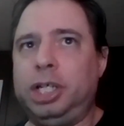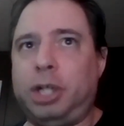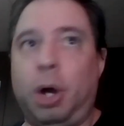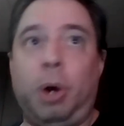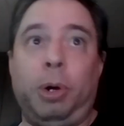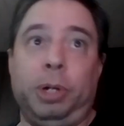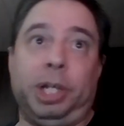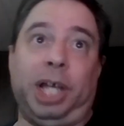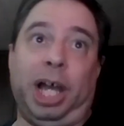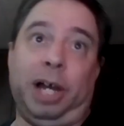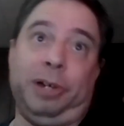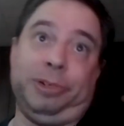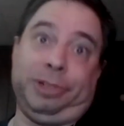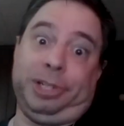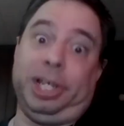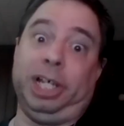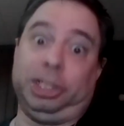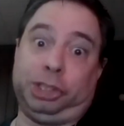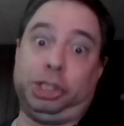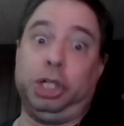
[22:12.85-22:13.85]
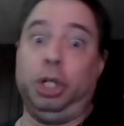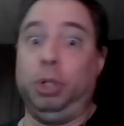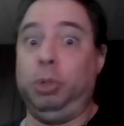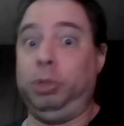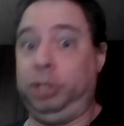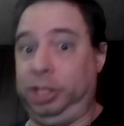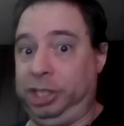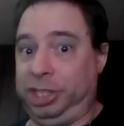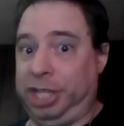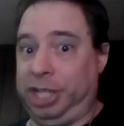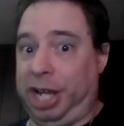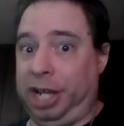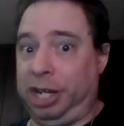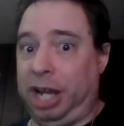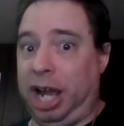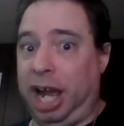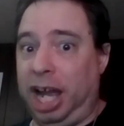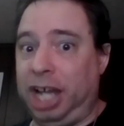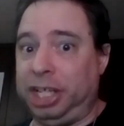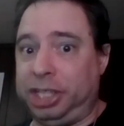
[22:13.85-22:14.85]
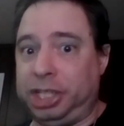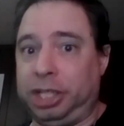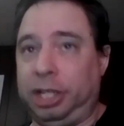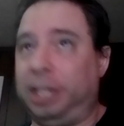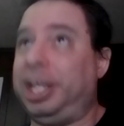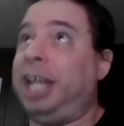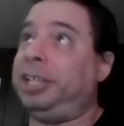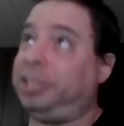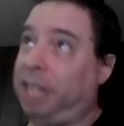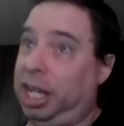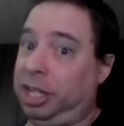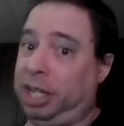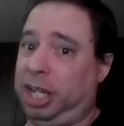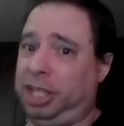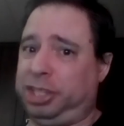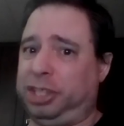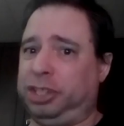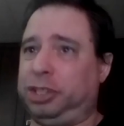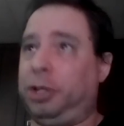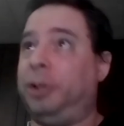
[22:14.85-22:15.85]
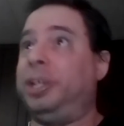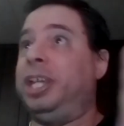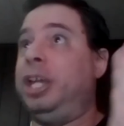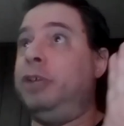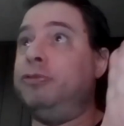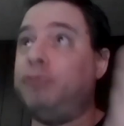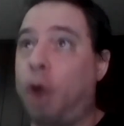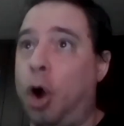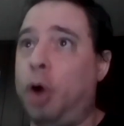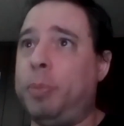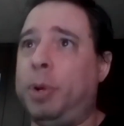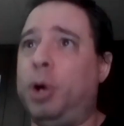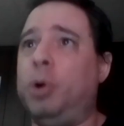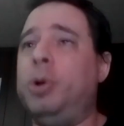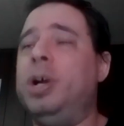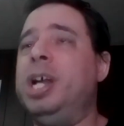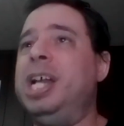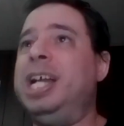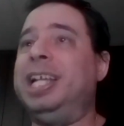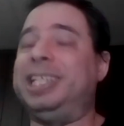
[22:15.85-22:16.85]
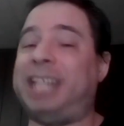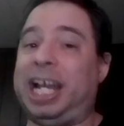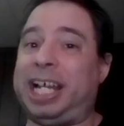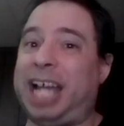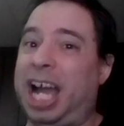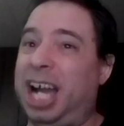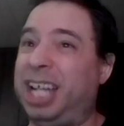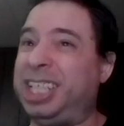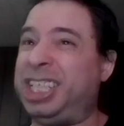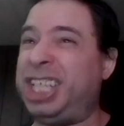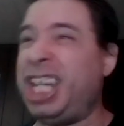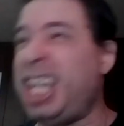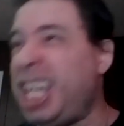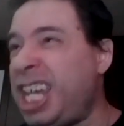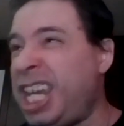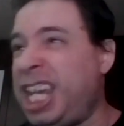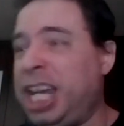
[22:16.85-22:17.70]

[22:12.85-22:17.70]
calling out, guess who? Tanahashi, uh, not Tanahashi, sorry, Hiromu Takahashi!